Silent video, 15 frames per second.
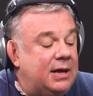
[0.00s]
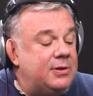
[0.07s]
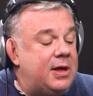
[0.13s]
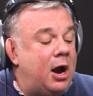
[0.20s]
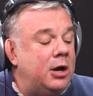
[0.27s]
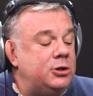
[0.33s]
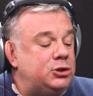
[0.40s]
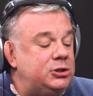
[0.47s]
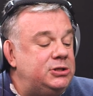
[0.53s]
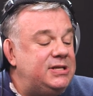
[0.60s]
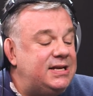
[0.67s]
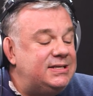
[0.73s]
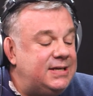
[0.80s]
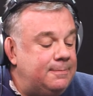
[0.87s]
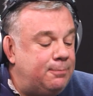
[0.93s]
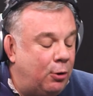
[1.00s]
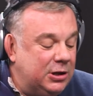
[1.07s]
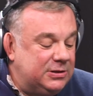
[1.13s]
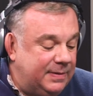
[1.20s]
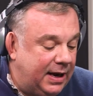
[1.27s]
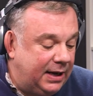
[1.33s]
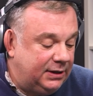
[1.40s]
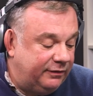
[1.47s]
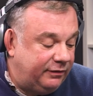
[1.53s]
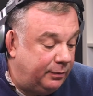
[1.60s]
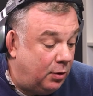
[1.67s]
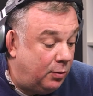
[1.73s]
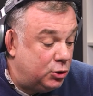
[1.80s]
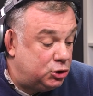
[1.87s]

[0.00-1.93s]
Now, they are just 16 points behind Liverpool,